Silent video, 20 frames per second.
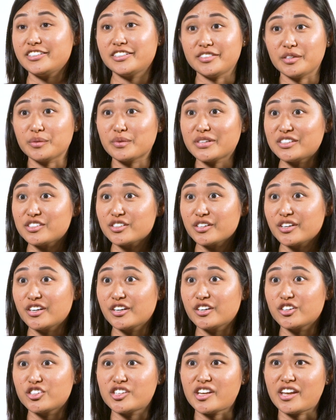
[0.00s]
Disney
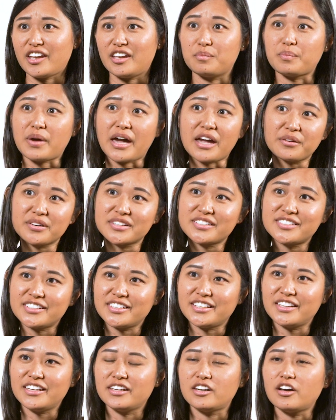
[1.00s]
Research and
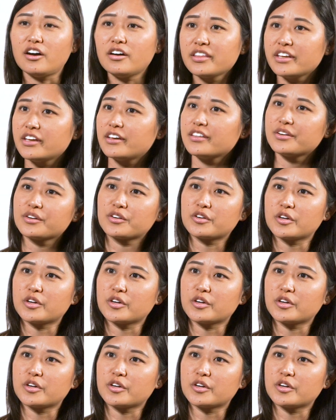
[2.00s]
Piracy and all the other